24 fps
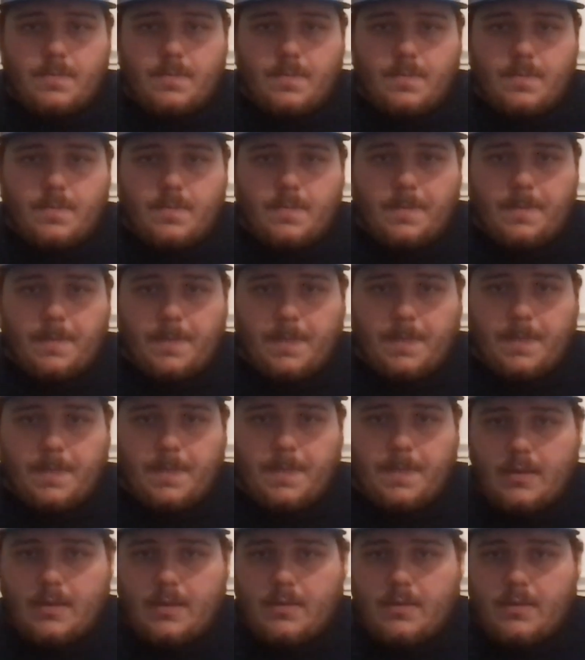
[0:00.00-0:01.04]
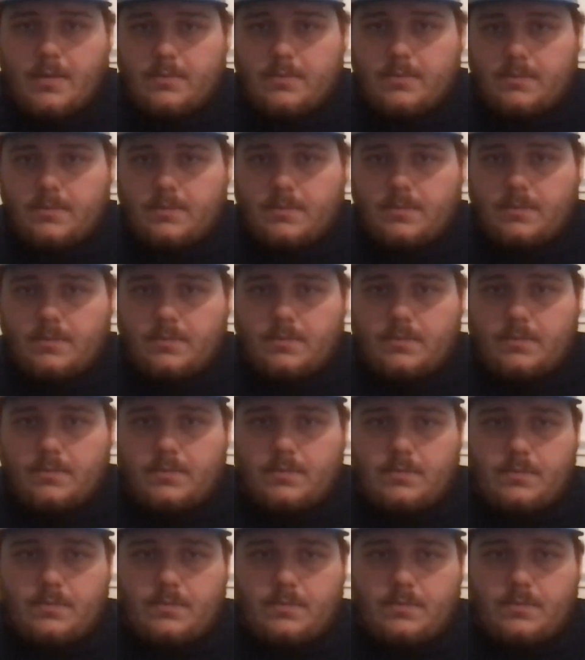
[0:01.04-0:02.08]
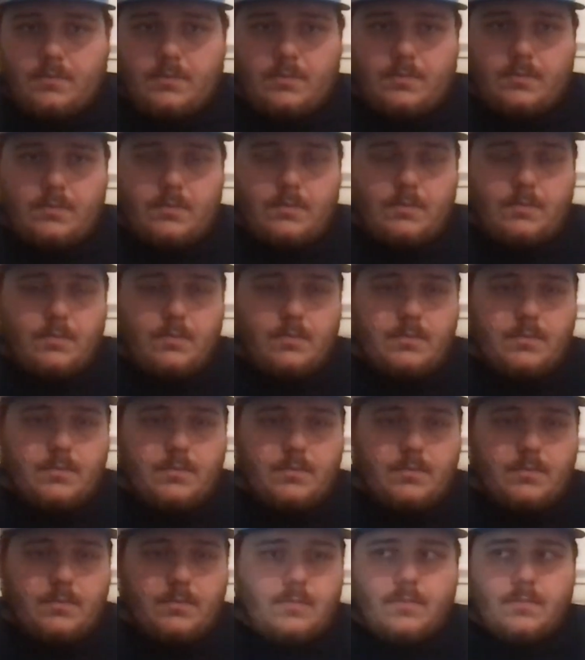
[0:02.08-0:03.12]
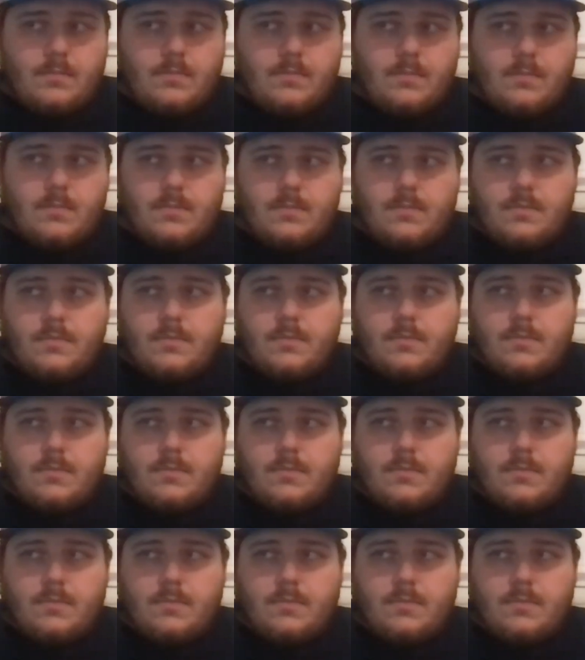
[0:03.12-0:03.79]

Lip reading: (not speaking)